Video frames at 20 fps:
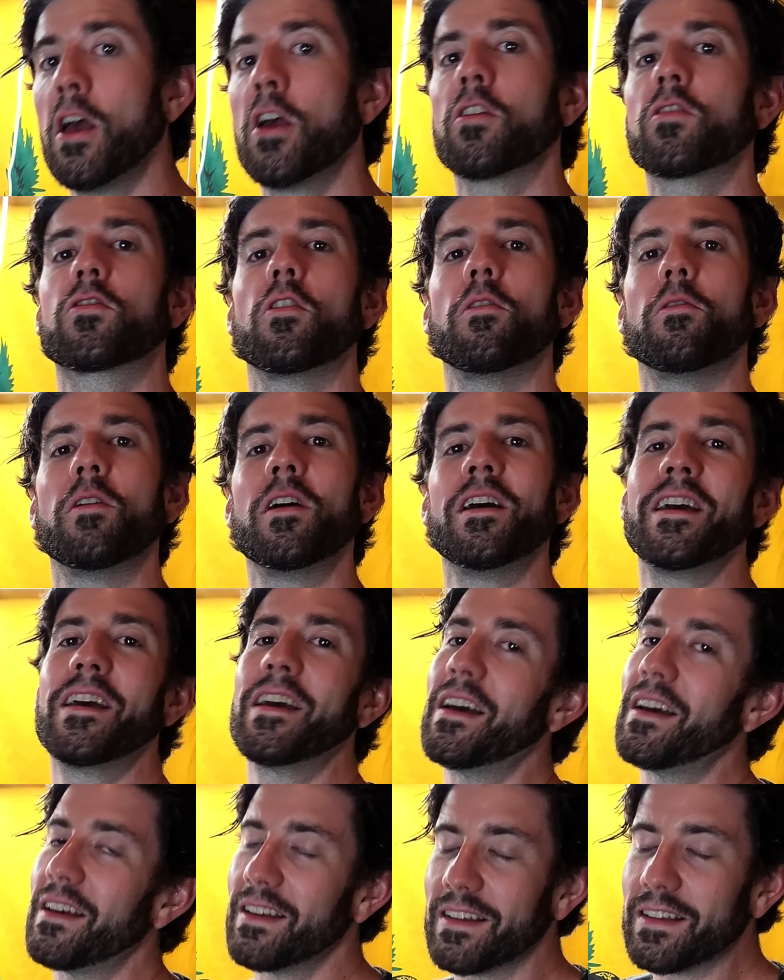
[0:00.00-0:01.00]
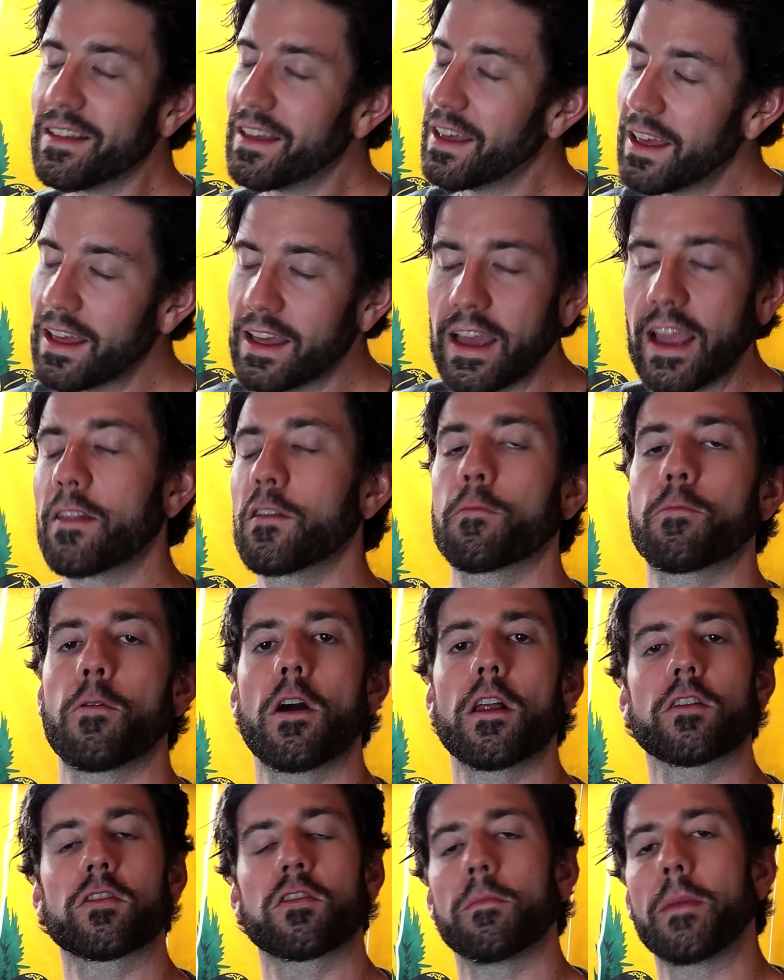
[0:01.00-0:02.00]
So, and their
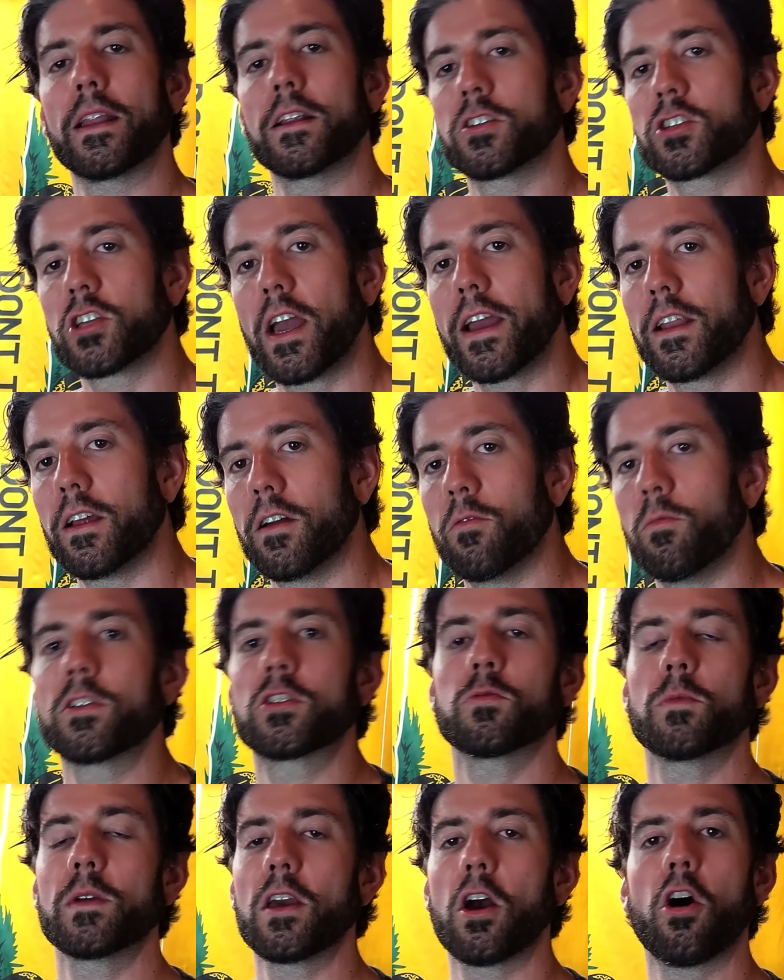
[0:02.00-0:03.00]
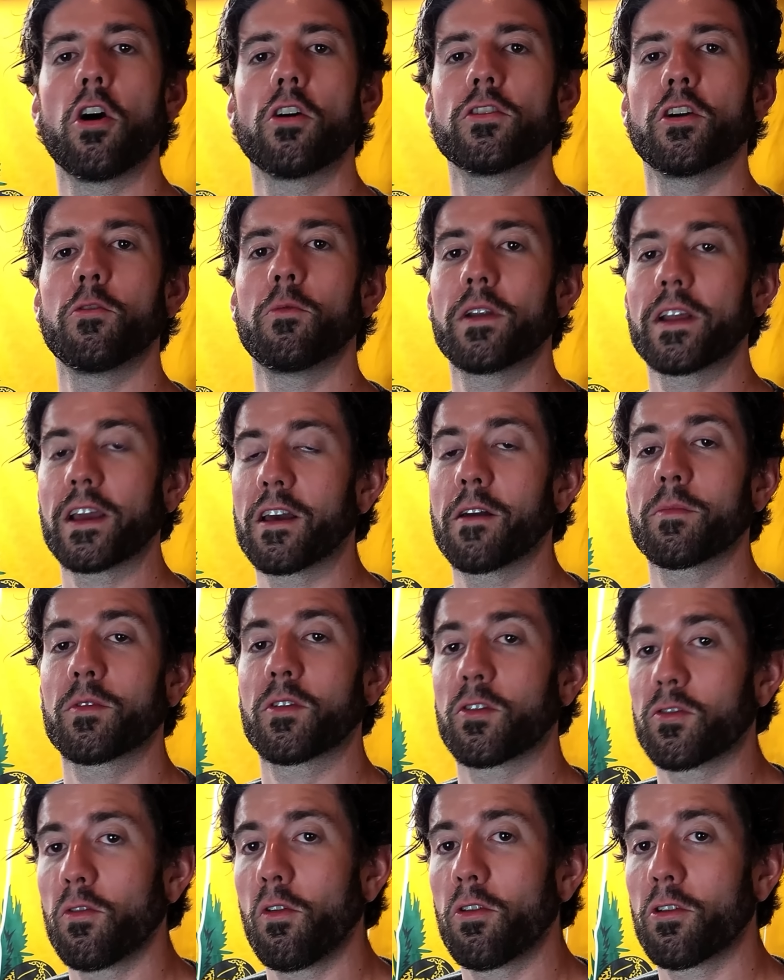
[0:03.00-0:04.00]
products are made in China, which we all know when it comes
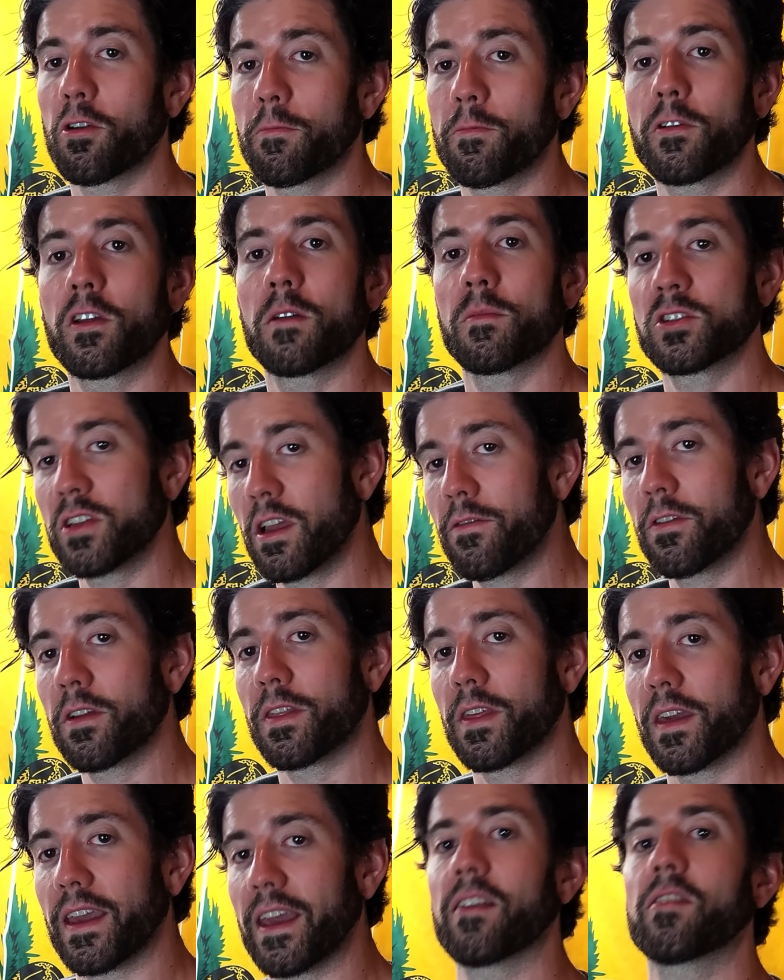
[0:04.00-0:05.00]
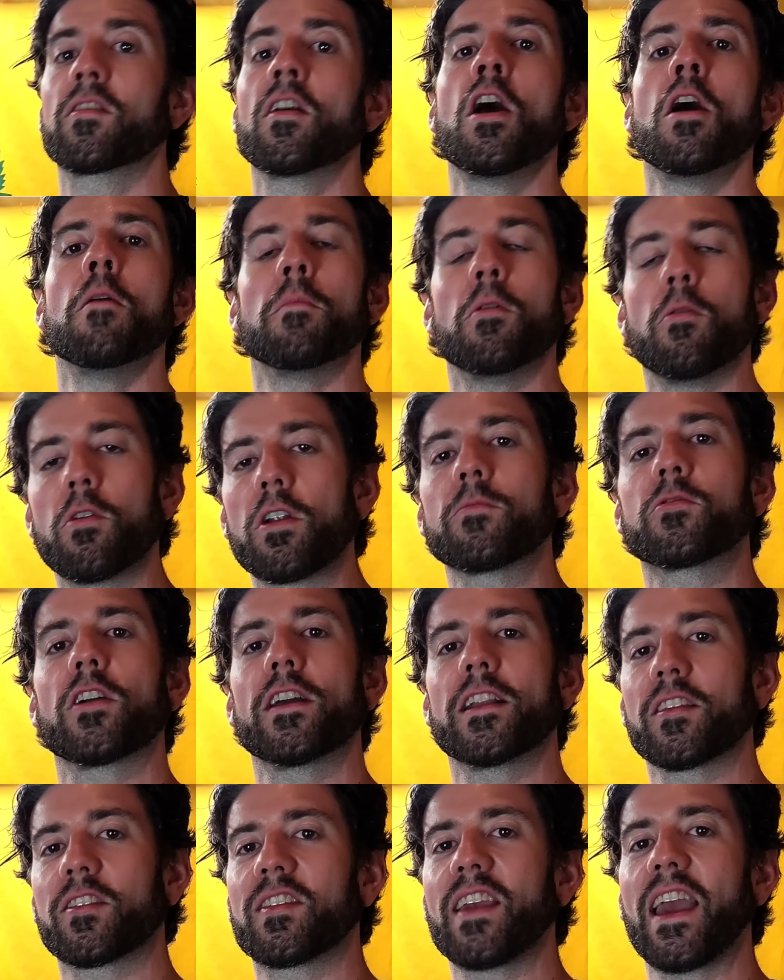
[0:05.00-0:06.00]
to solar, pretty much everything is. But what I'm
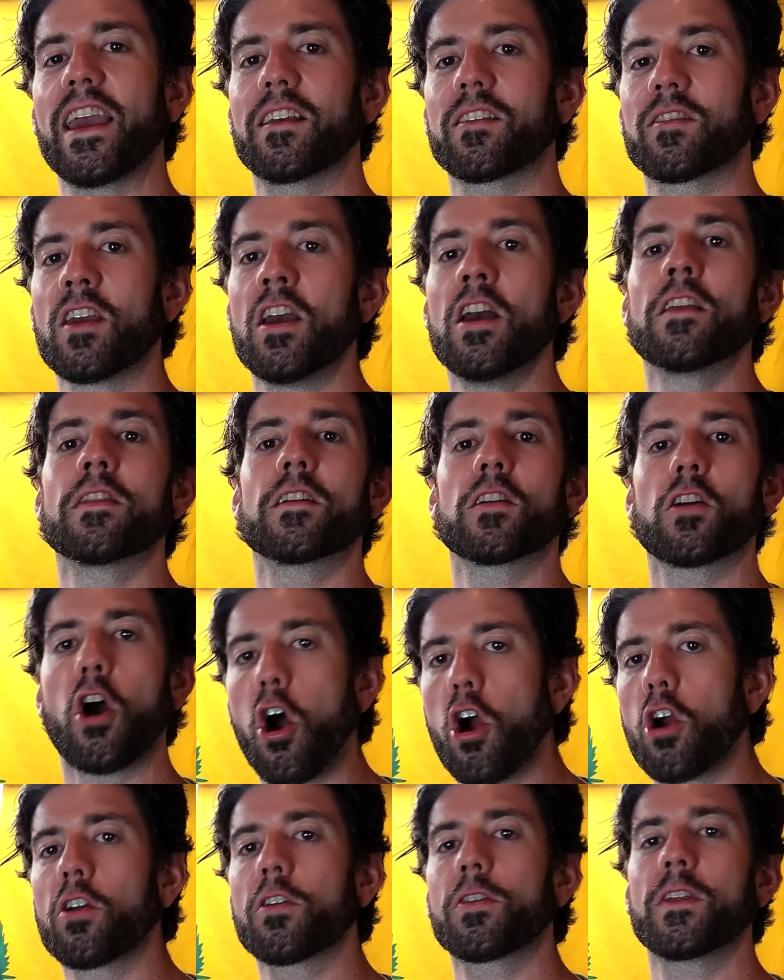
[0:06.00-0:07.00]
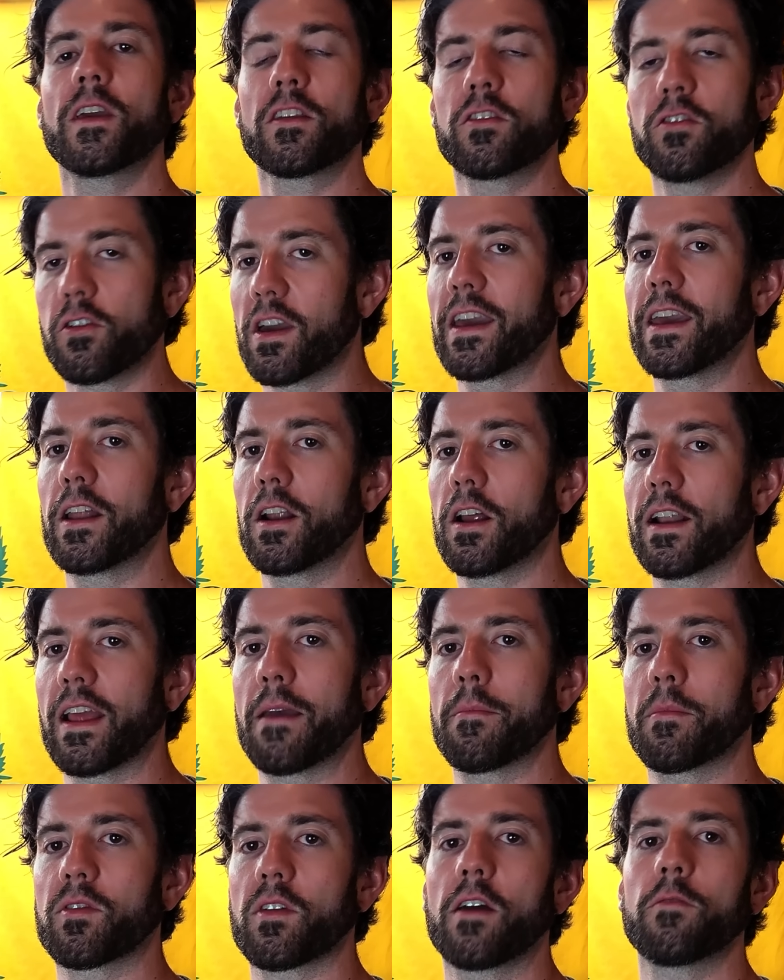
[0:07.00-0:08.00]
trying to say is there are things you can get on
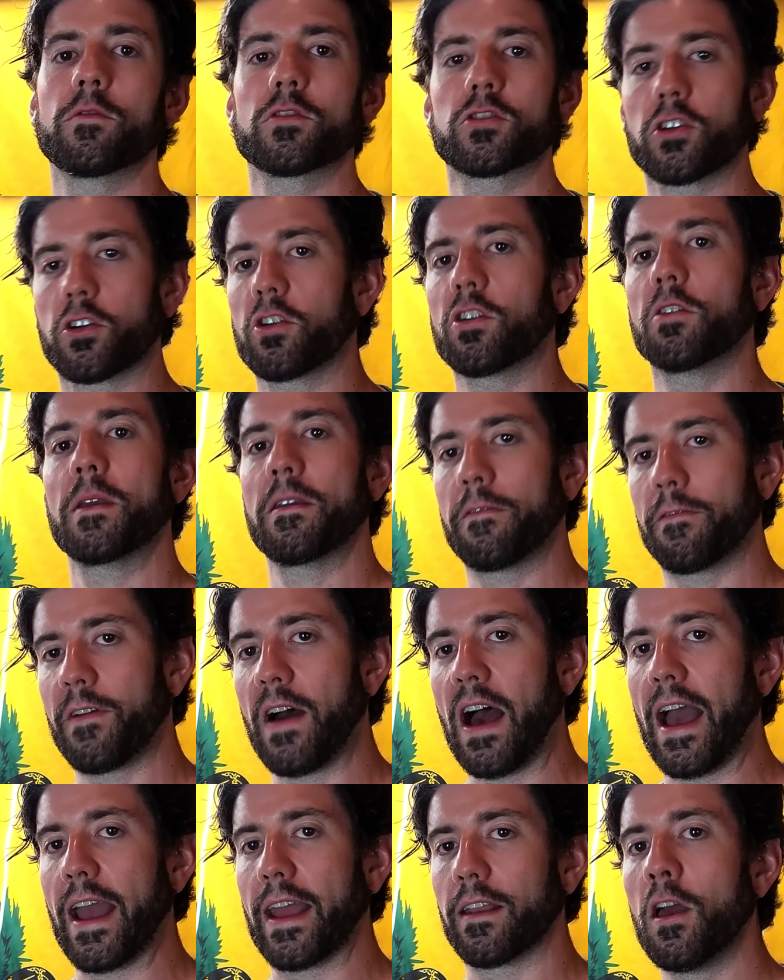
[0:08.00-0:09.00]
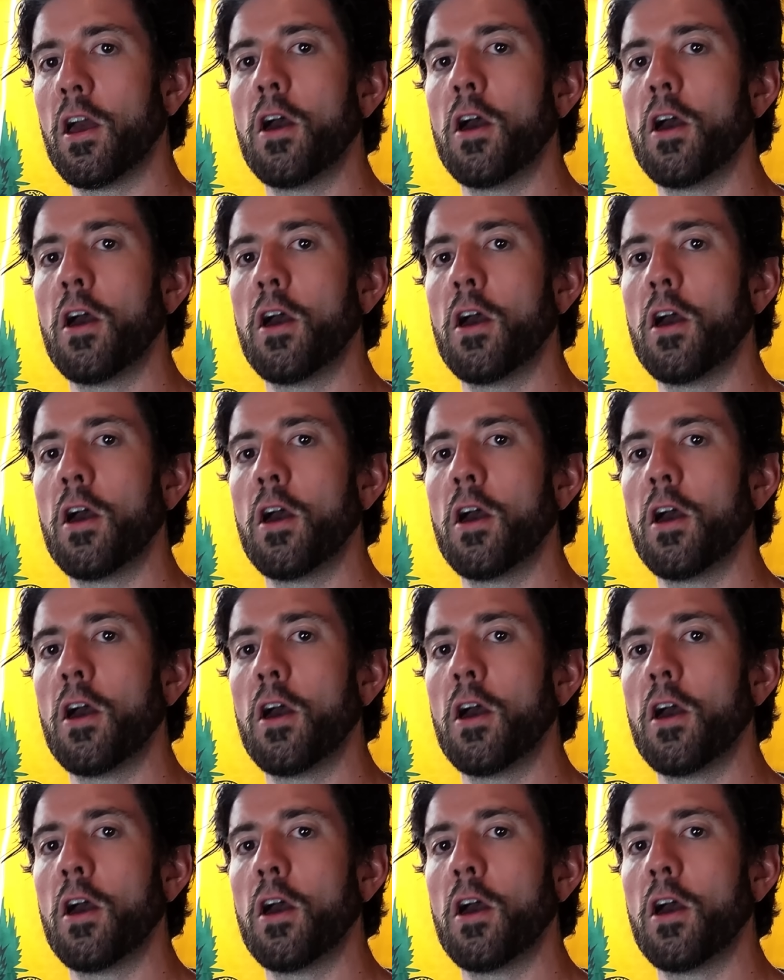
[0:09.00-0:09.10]
Amazon which are going to be fine.